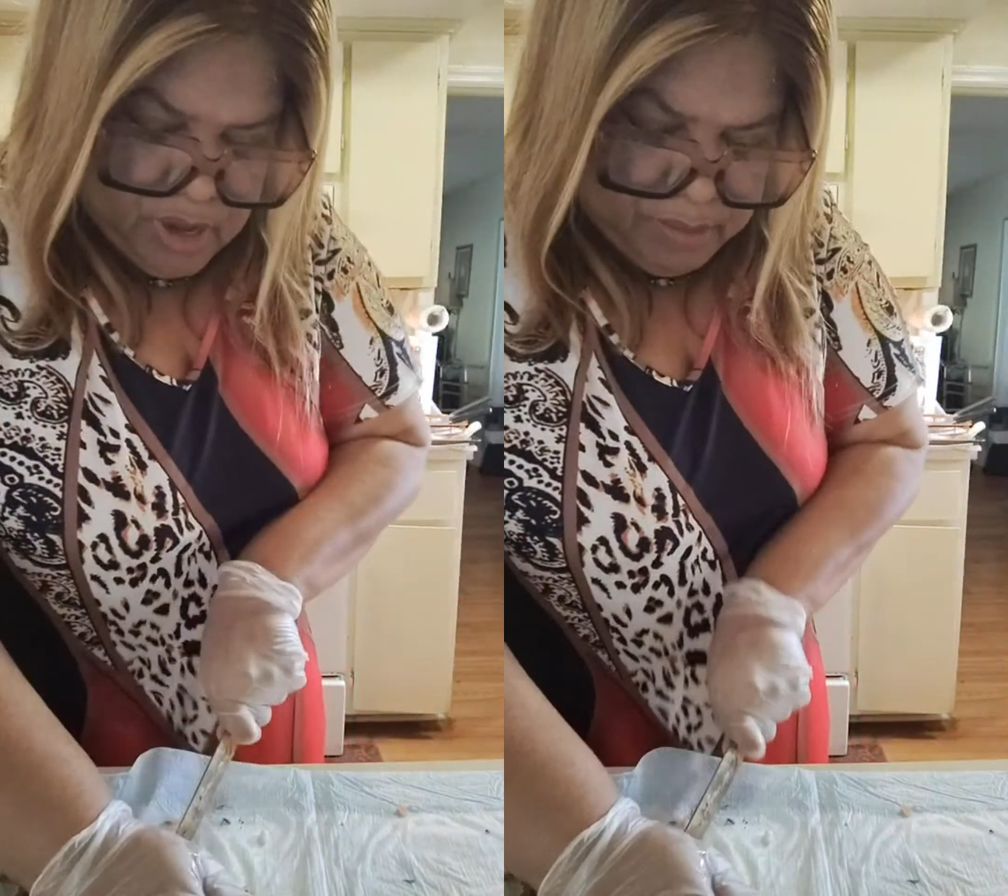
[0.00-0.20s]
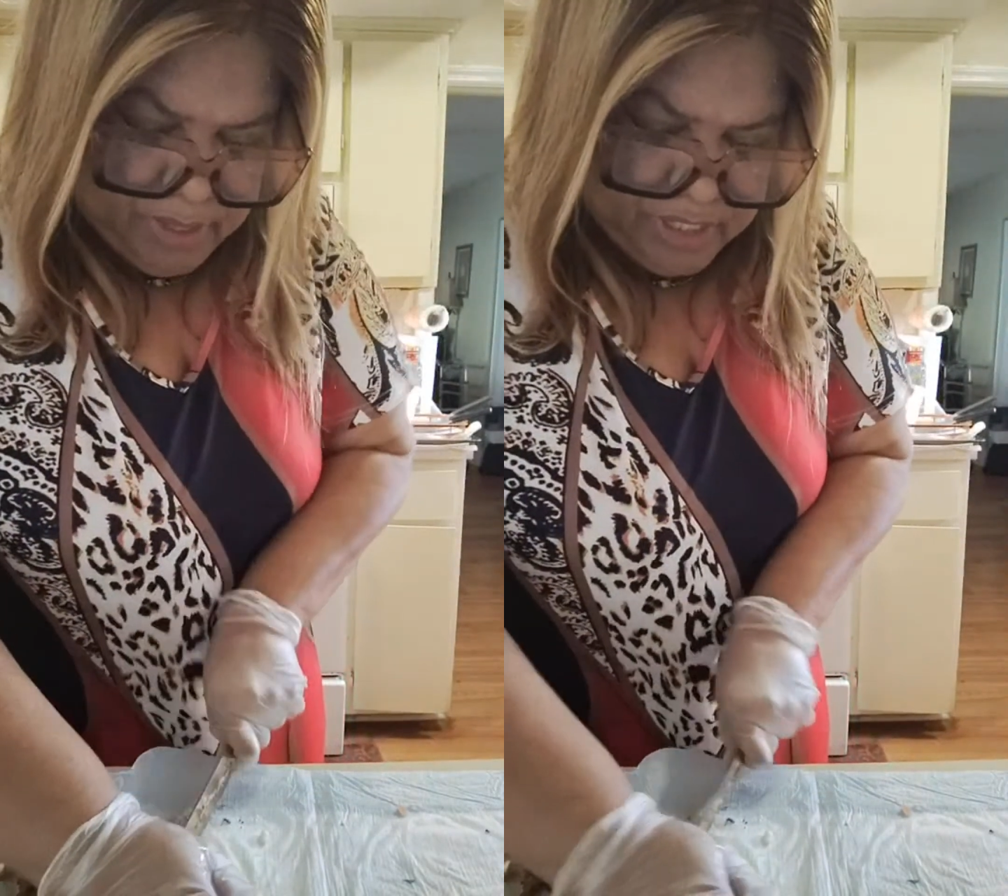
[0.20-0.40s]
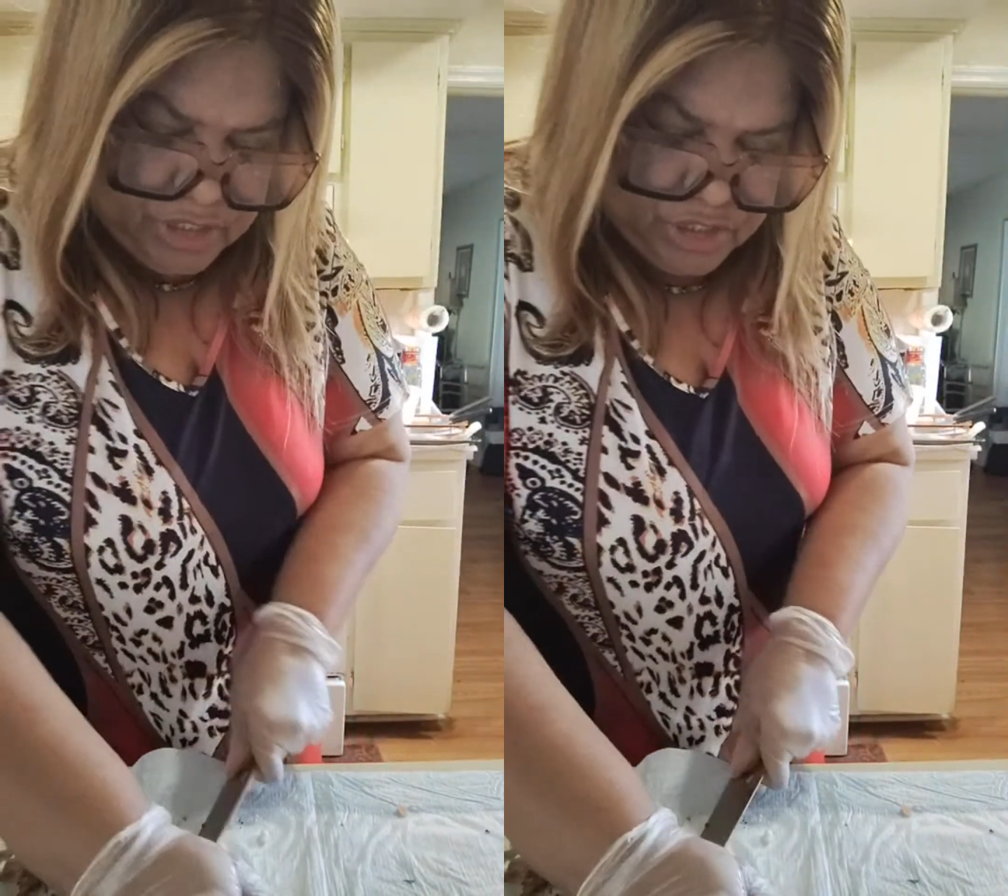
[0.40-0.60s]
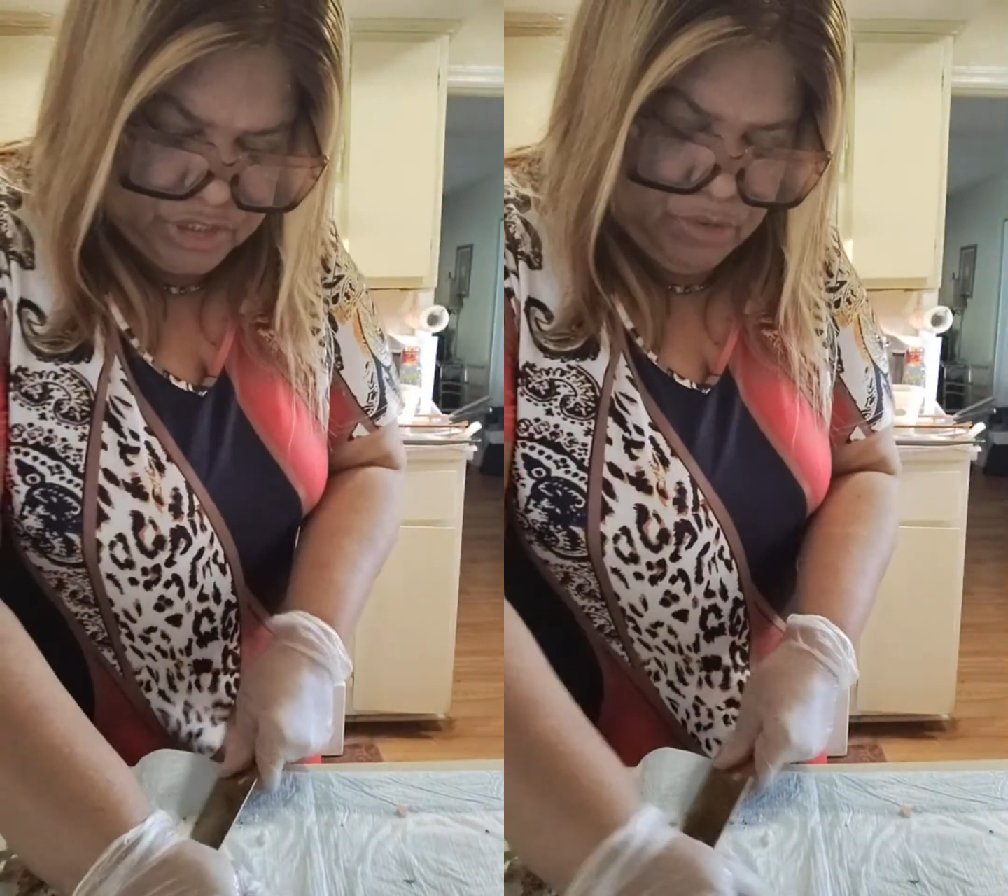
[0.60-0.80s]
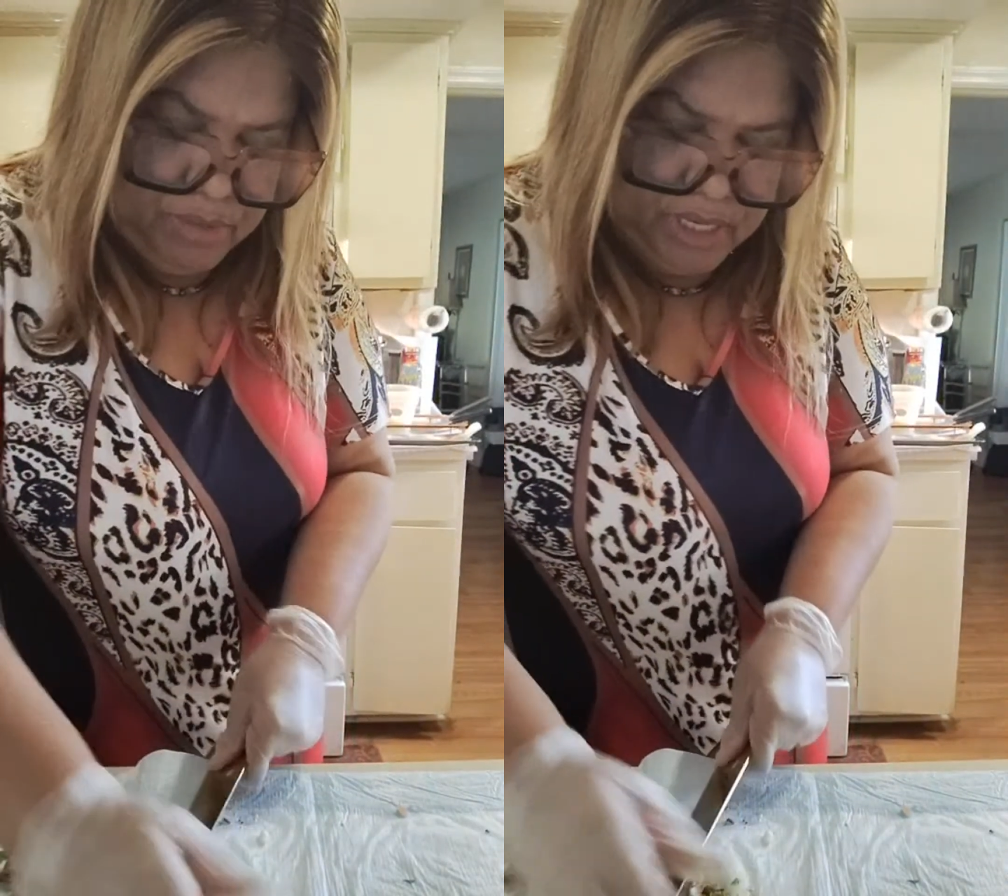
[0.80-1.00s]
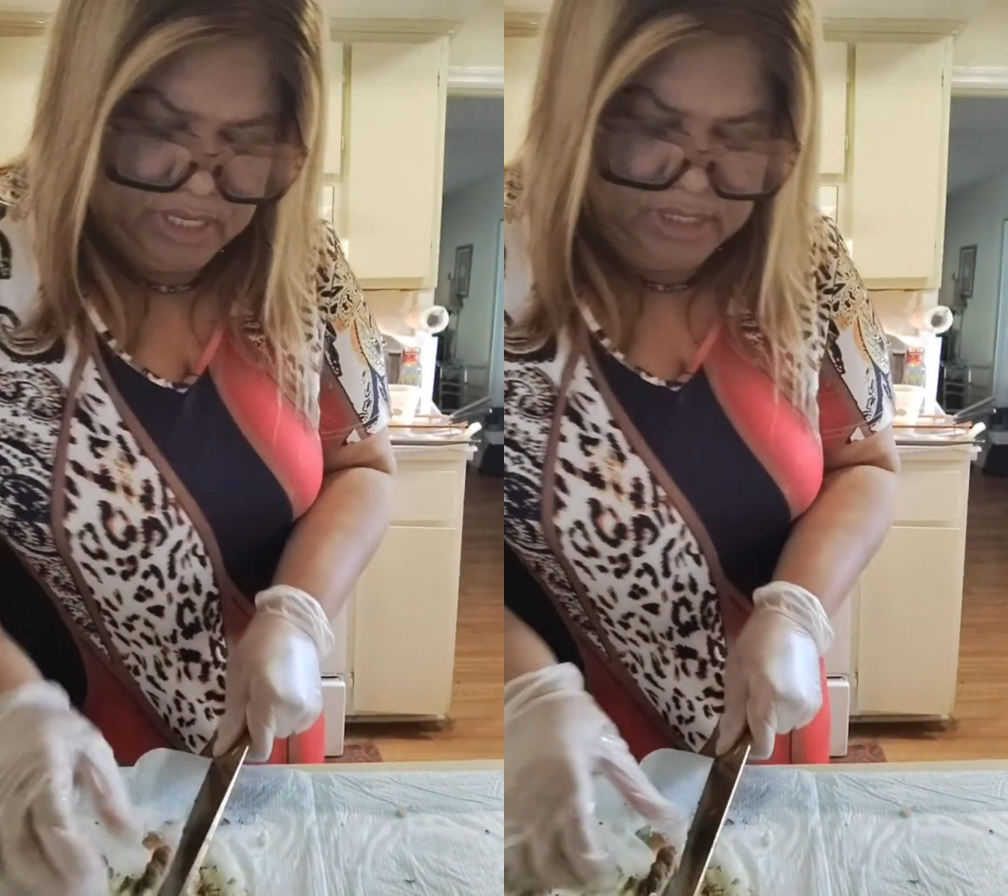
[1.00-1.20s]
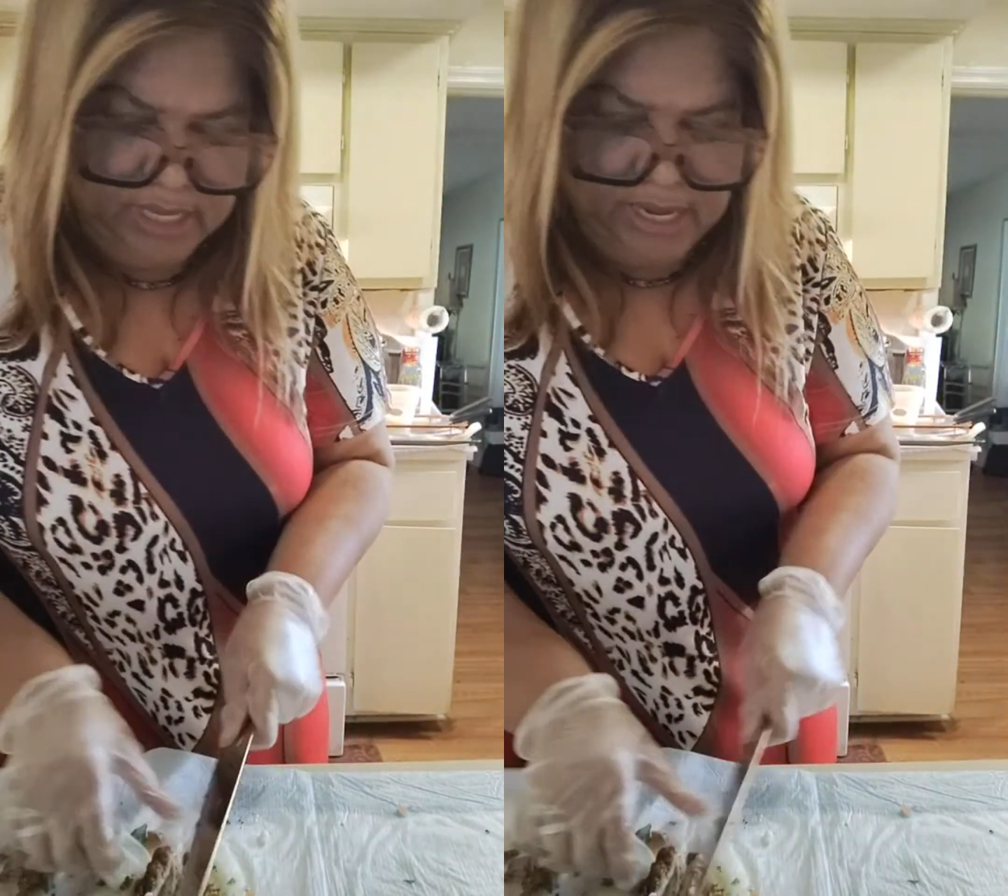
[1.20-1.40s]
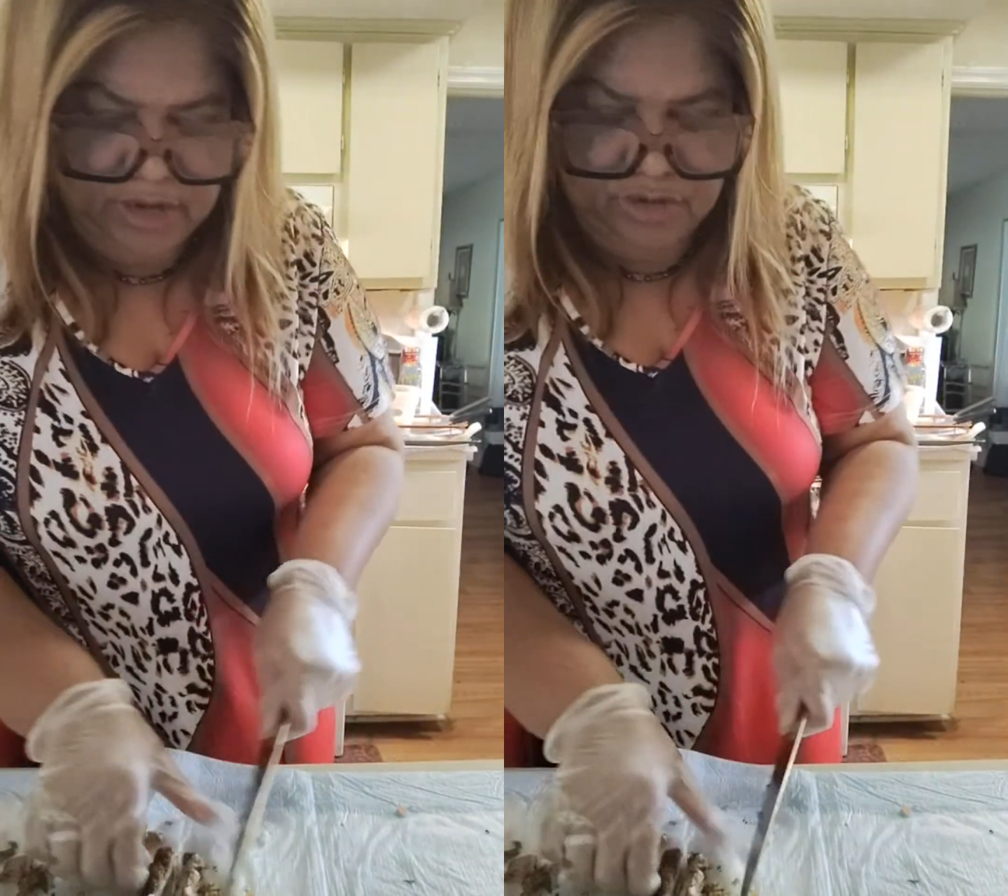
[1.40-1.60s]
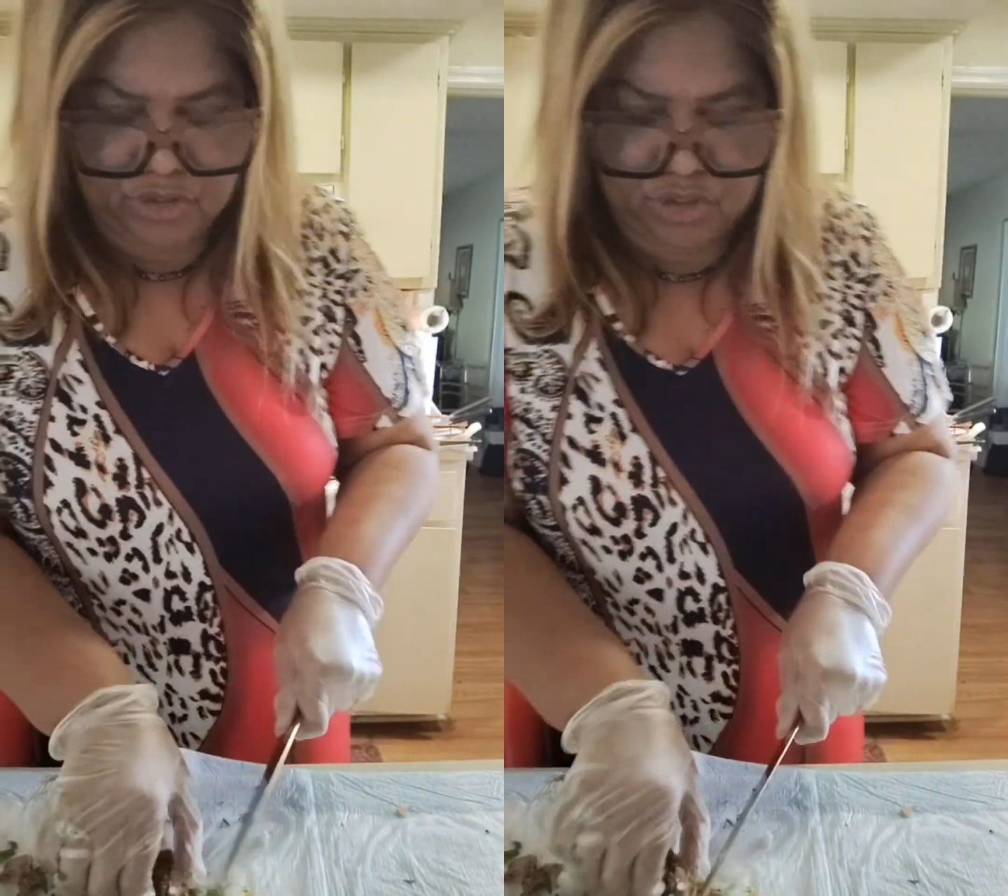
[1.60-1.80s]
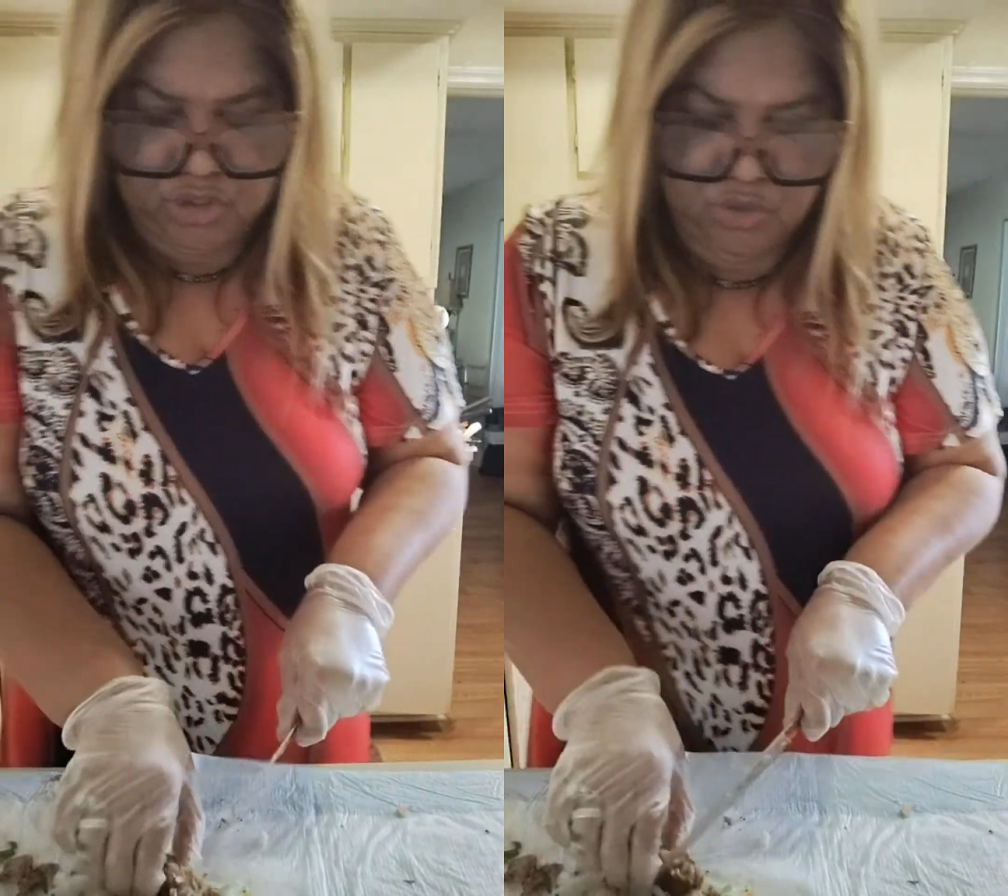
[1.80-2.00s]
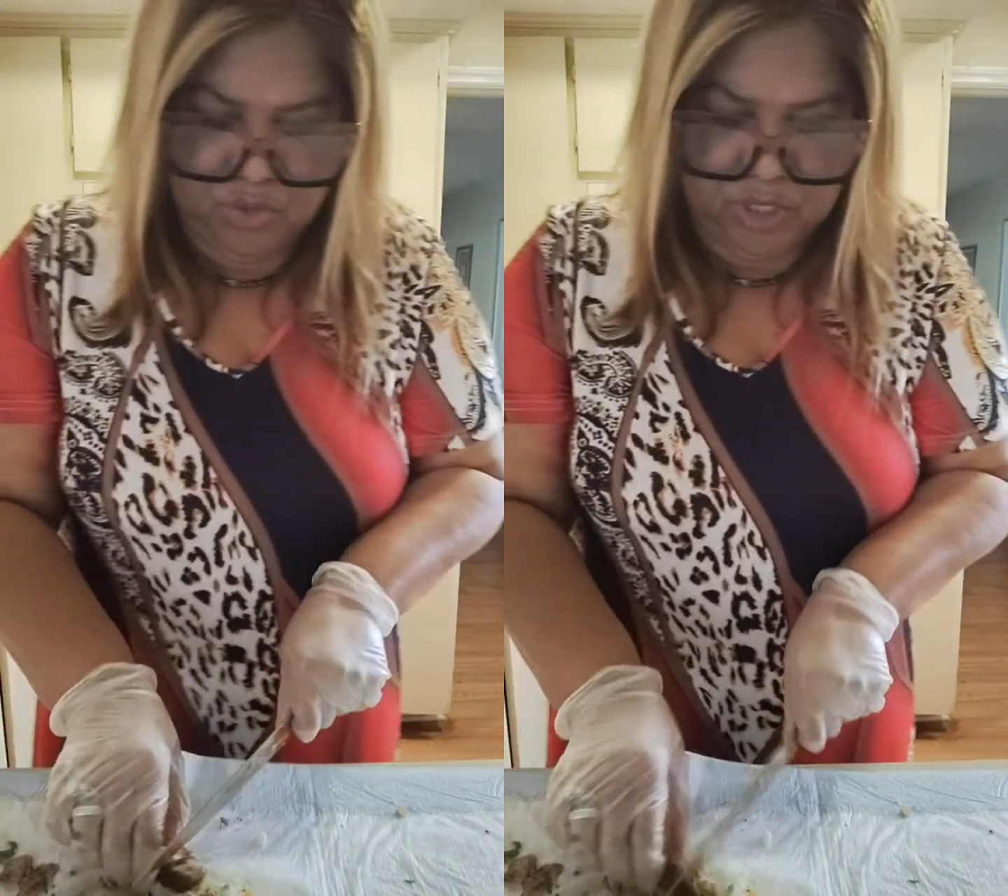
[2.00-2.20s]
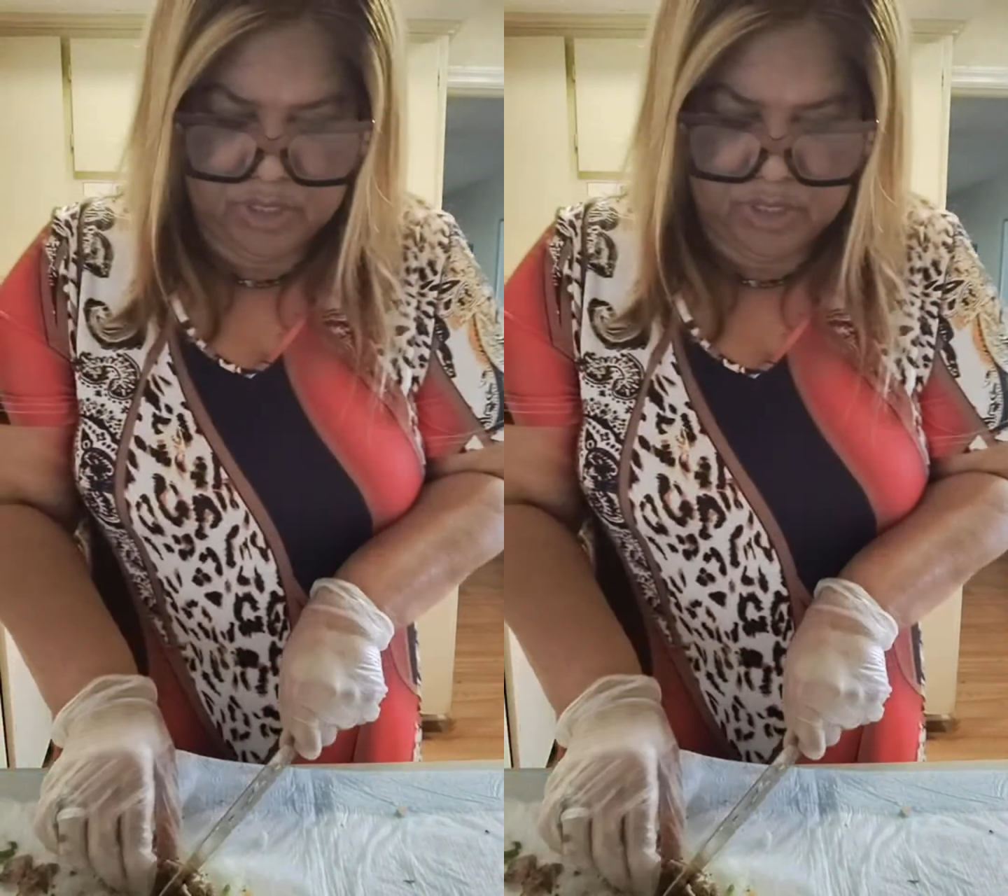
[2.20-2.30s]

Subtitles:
but it's so many layers to it.